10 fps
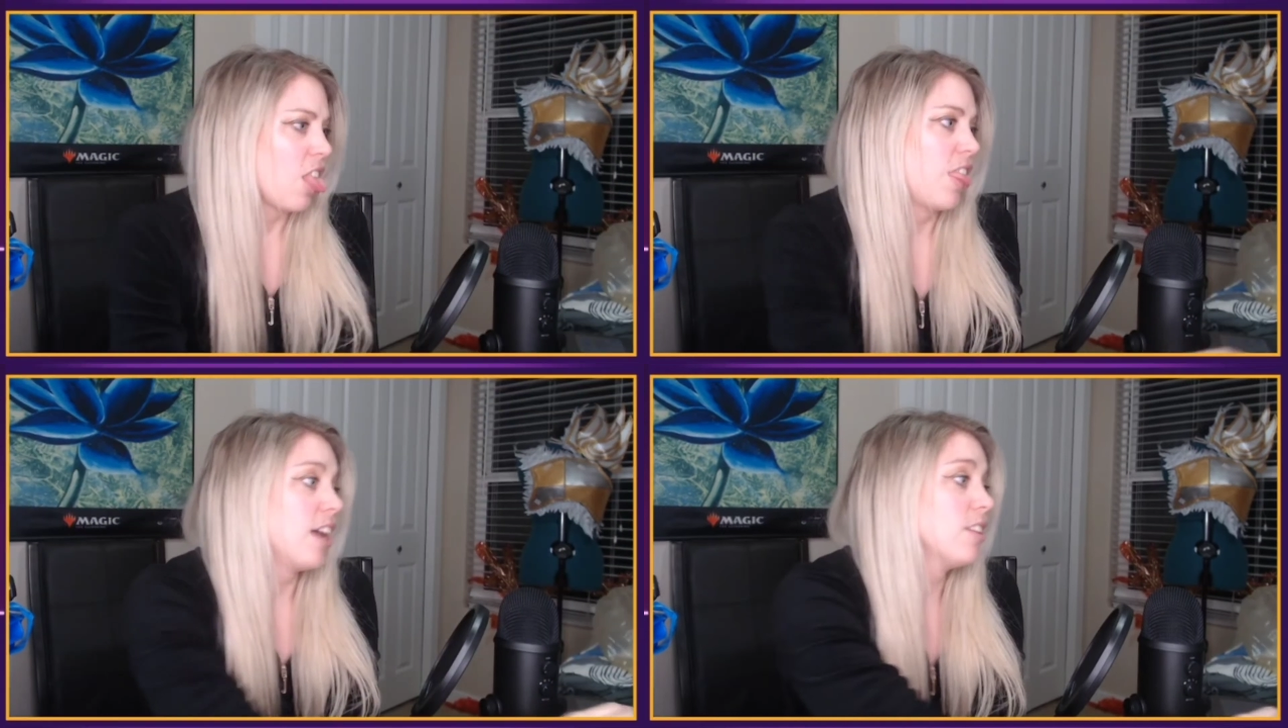
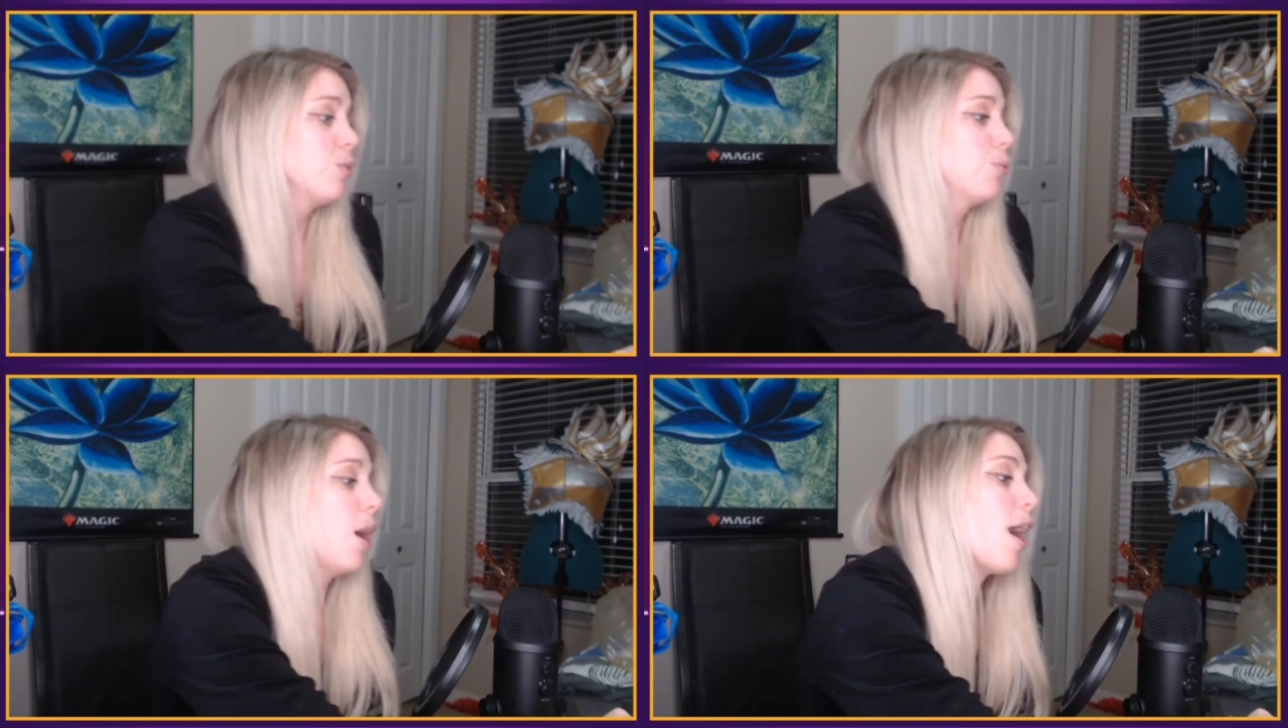That's a
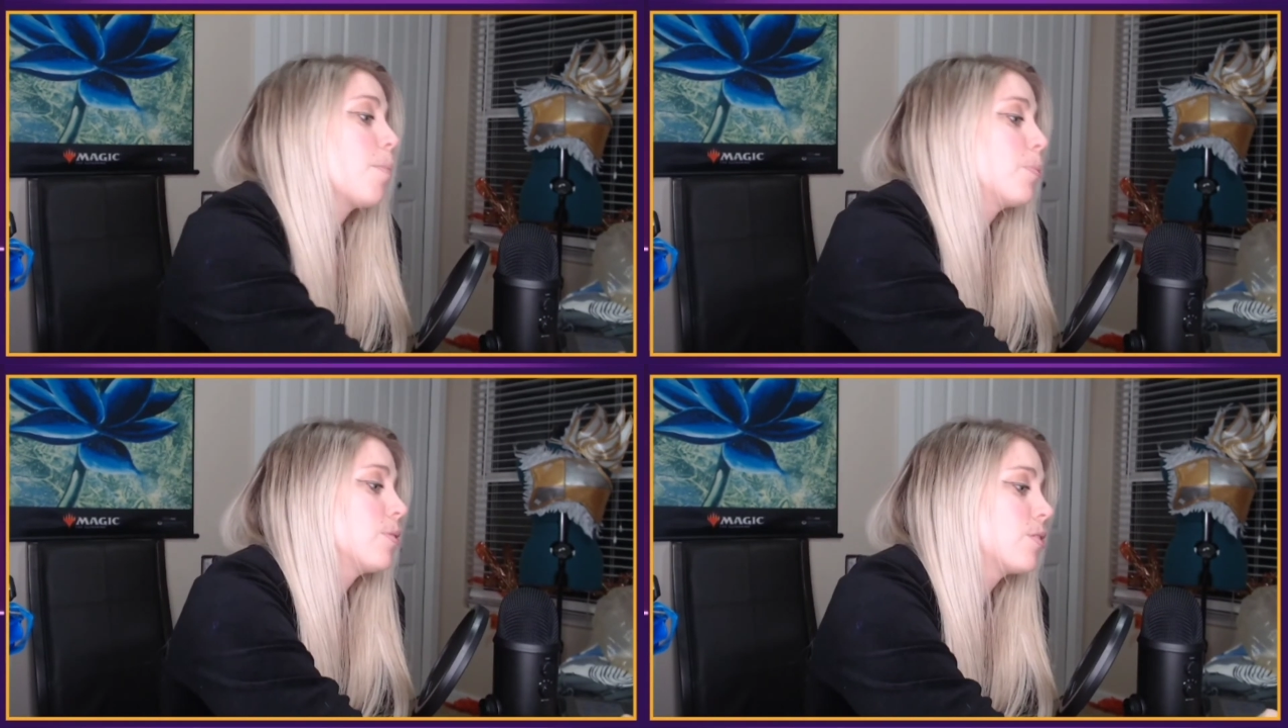wrap.
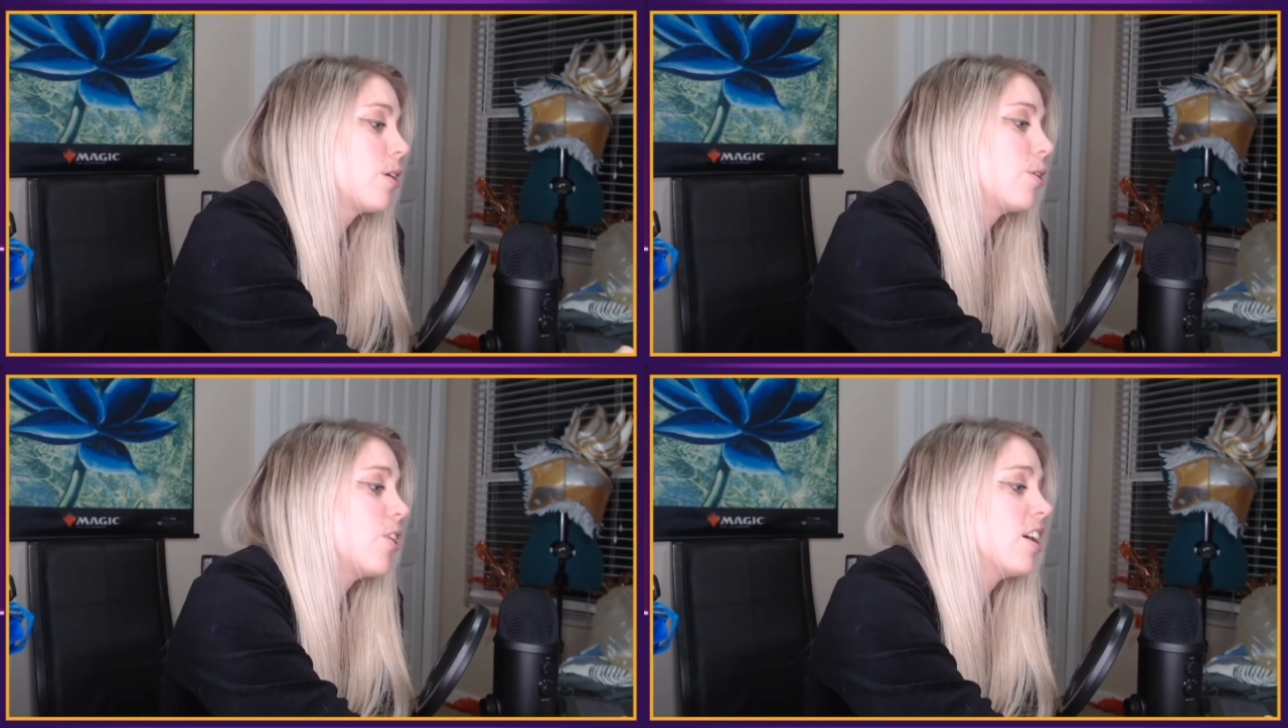
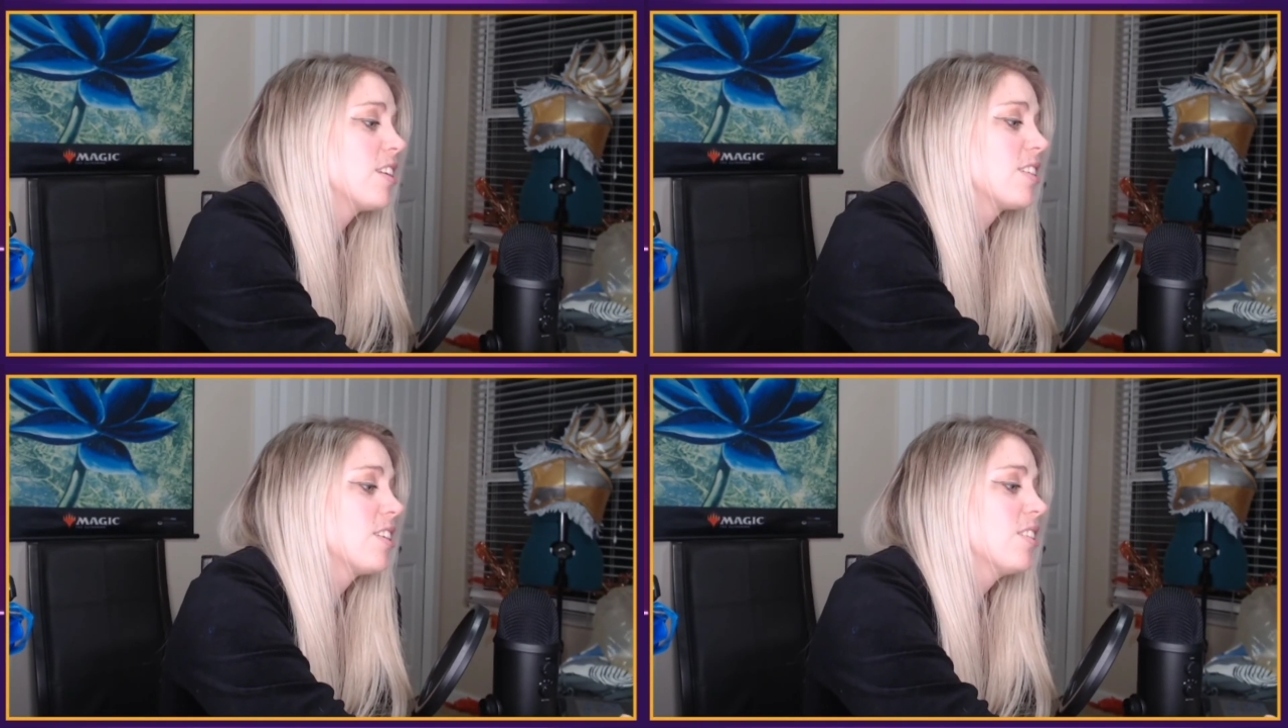So
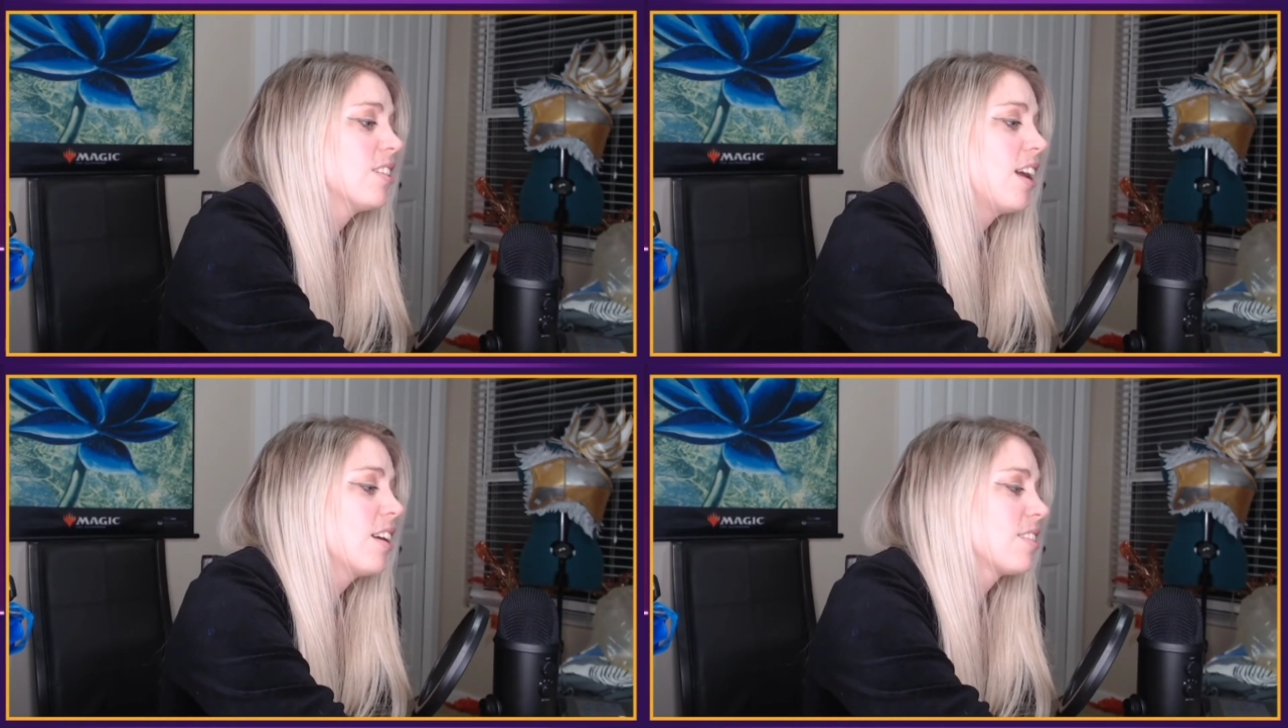until
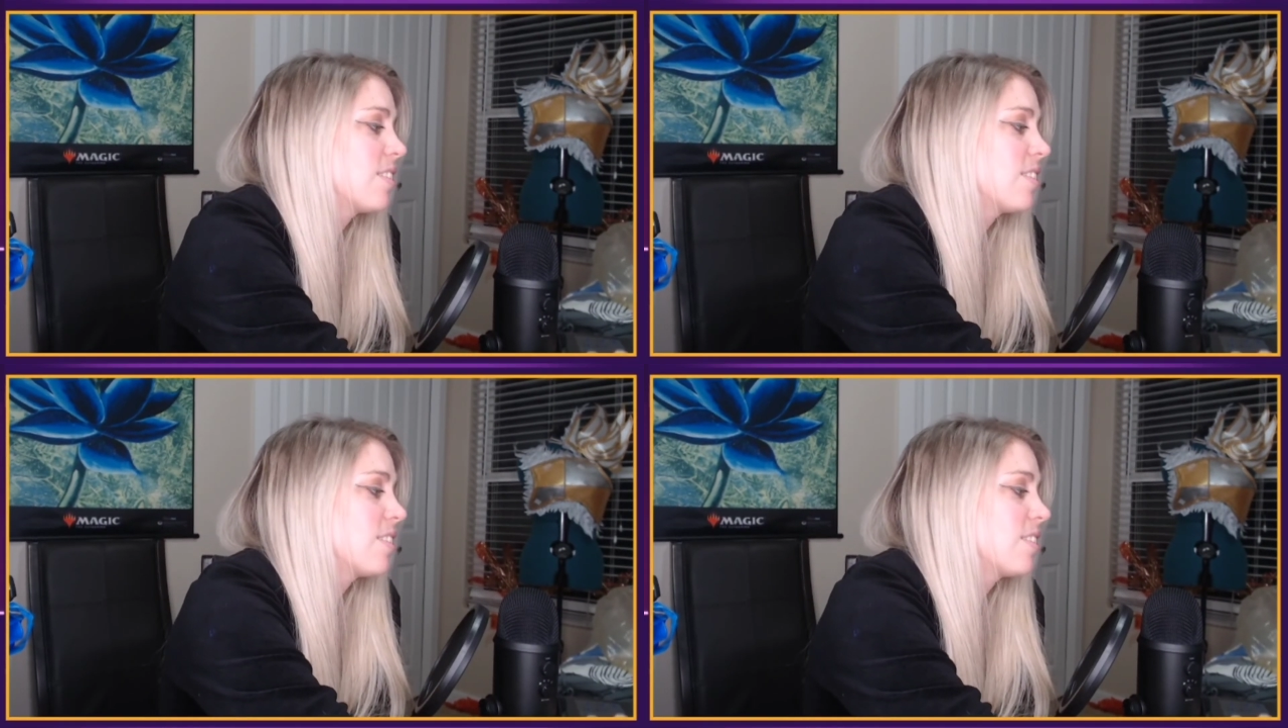next